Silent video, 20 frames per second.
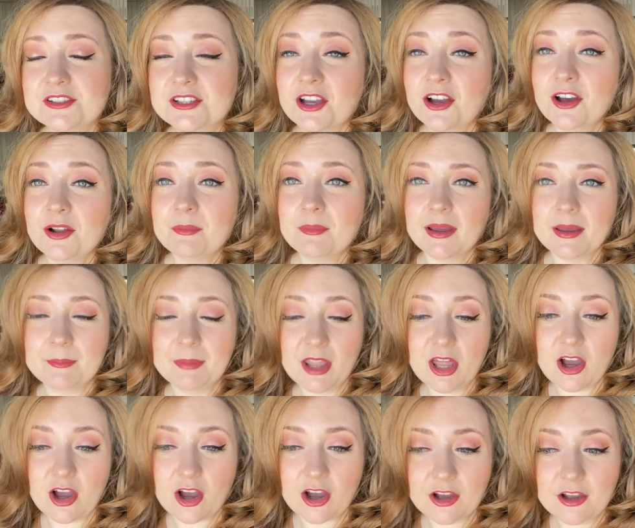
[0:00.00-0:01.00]
on my
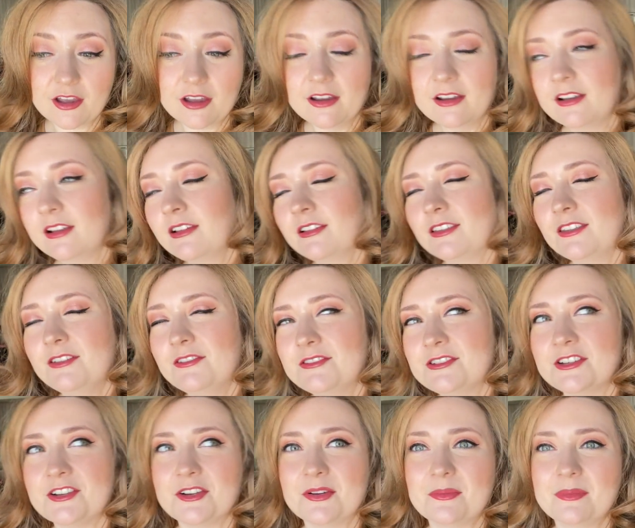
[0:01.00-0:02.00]
blog,
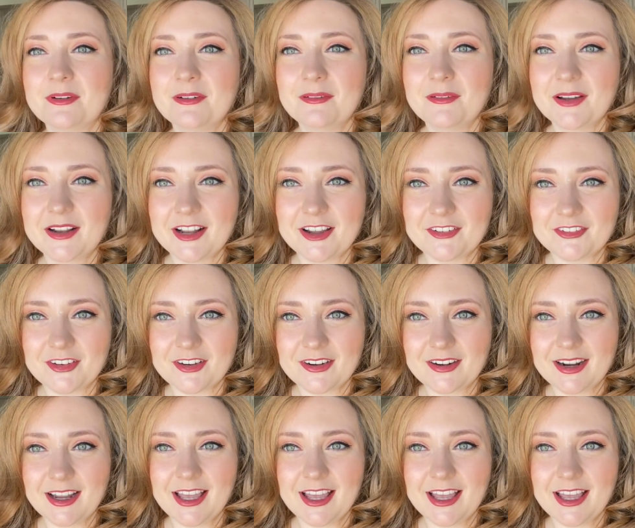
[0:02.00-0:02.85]
YouTube, whatever.